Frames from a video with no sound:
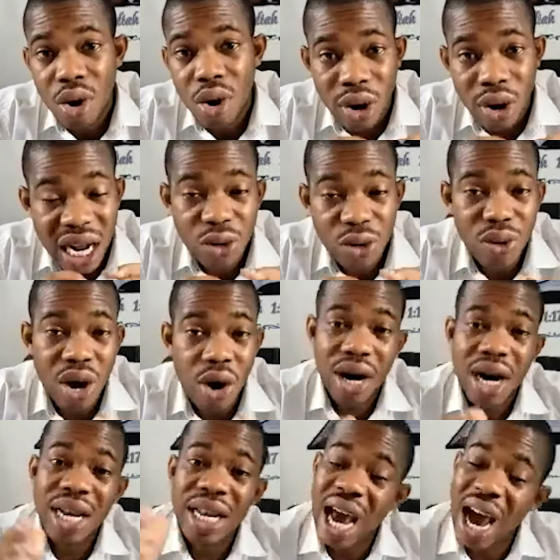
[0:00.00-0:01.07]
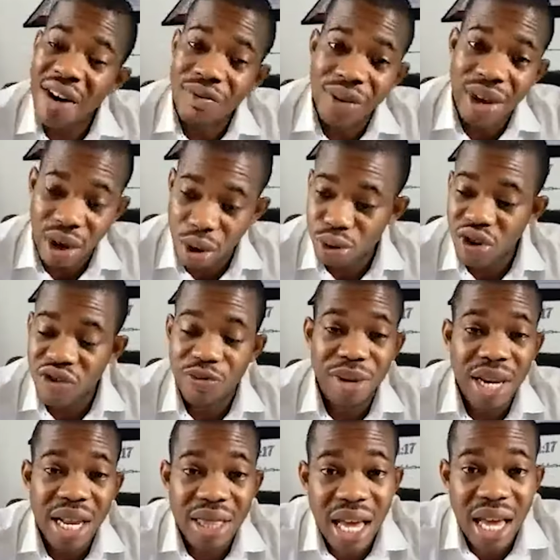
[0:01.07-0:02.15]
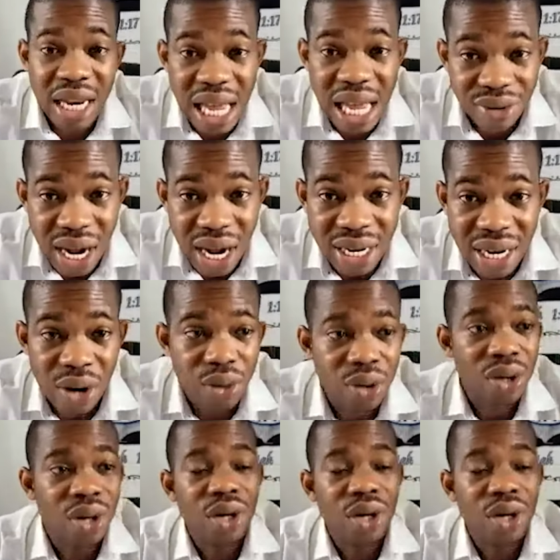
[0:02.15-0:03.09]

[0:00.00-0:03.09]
Already, we already have a lot of ministers there right now.